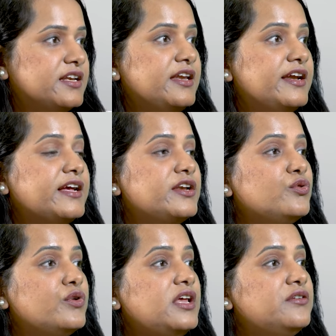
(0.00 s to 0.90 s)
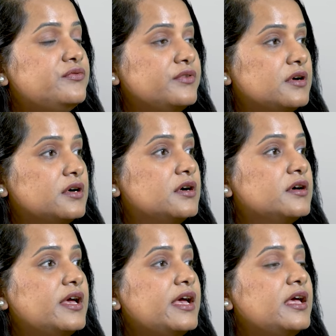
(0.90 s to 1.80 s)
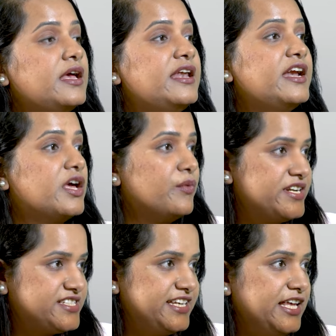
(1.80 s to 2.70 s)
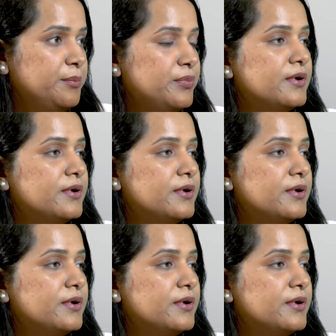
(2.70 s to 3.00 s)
leading to inadequate sleep,